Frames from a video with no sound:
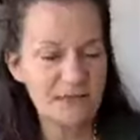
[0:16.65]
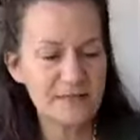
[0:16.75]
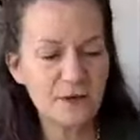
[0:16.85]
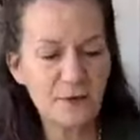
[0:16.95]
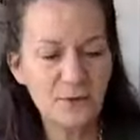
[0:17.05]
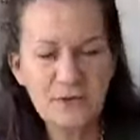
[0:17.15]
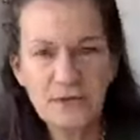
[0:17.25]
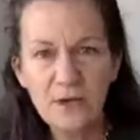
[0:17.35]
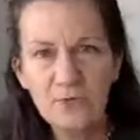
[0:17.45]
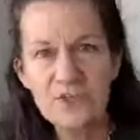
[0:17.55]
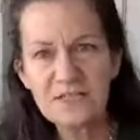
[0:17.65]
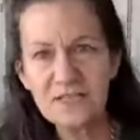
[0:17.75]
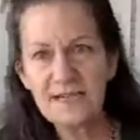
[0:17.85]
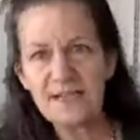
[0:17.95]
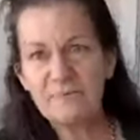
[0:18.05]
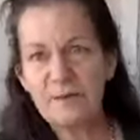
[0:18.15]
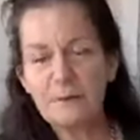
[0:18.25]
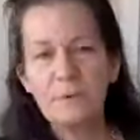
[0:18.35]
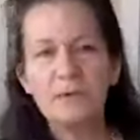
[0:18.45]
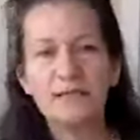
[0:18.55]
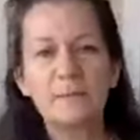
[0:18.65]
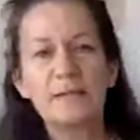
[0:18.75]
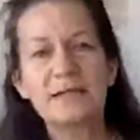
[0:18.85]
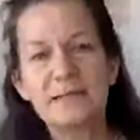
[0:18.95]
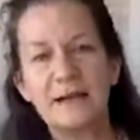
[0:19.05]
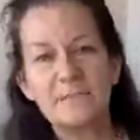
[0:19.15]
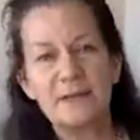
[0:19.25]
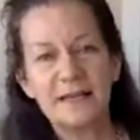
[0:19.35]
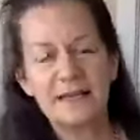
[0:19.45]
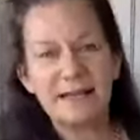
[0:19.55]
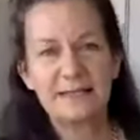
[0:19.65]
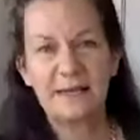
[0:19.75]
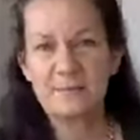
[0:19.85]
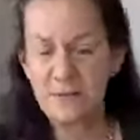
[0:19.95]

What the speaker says: So we're just going to give people a little bit of time to connect up,